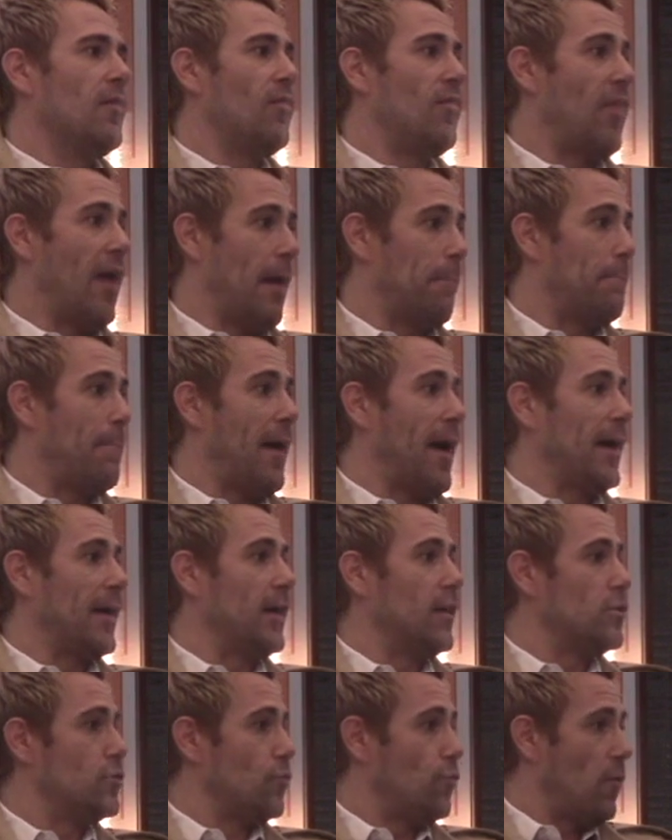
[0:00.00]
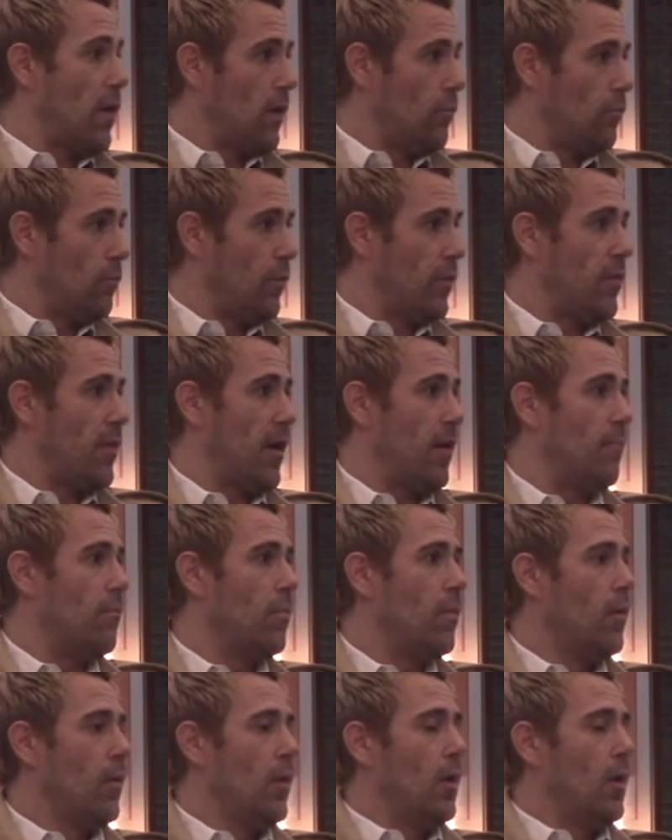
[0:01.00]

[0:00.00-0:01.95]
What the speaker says: that baggage around with him,